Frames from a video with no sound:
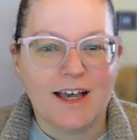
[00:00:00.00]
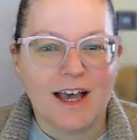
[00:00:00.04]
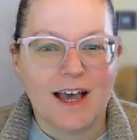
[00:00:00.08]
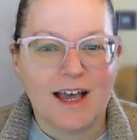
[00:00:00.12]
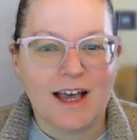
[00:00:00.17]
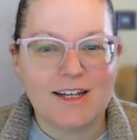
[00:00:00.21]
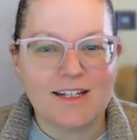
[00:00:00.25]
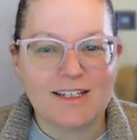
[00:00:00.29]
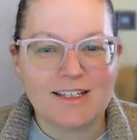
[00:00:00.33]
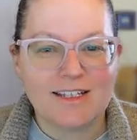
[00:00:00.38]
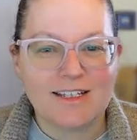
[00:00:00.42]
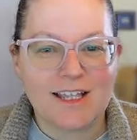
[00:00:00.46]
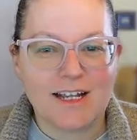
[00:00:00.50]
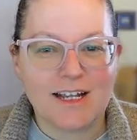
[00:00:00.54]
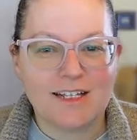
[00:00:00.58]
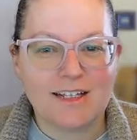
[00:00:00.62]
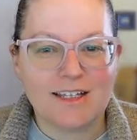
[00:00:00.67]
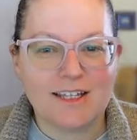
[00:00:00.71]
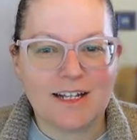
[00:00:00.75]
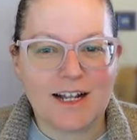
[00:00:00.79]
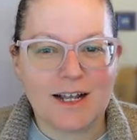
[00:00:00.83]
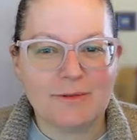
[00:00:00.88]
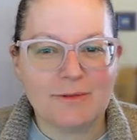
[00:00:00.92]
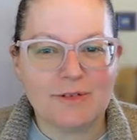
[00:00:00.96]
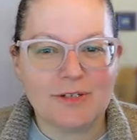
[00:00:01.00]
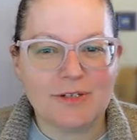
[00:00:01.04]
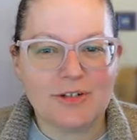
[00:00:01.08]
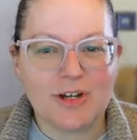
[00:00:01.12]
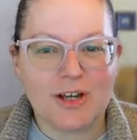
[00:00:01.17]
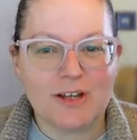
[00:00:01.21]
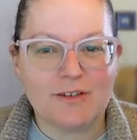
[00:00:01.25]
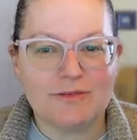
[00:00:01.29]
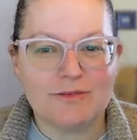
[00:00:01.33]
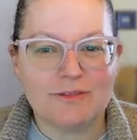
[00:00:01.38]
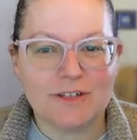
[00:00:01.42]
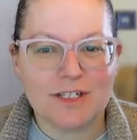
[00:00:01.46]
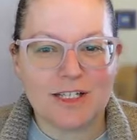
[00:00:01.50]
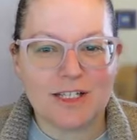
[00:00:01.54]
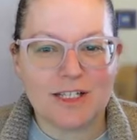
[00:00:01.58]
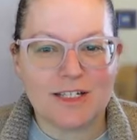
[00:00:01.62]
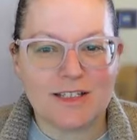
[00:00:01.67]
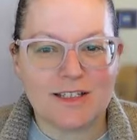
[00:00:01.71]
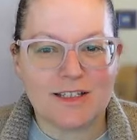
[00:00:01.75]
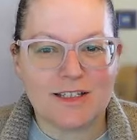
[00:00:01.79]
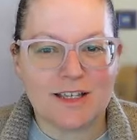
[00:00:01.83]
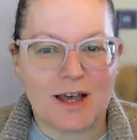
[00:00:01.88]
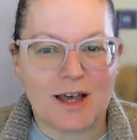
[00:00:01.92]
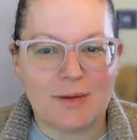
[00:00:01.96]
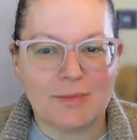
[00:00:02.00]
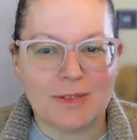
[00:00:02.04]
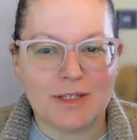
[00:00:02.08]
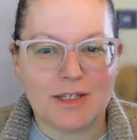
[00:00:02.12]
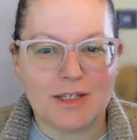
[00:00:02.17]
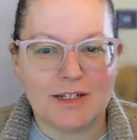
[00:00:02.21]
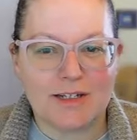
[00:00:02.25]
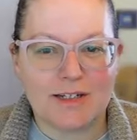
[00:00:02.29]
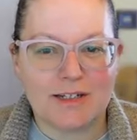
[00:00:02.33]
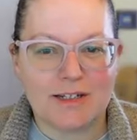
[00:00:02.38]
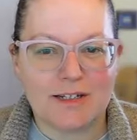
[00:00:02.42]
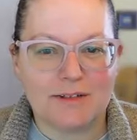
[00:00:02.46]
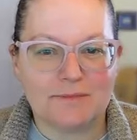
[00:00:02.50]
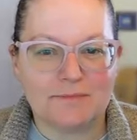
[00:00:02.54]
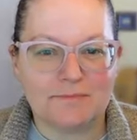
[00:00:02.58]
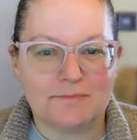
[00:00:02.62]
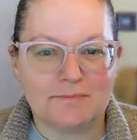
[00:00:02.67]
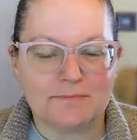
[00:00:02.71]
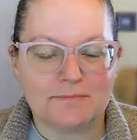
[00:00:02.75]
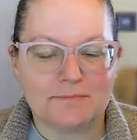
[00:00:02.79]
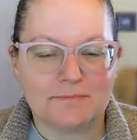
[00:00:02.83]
I decided that I would try freelance copy editing.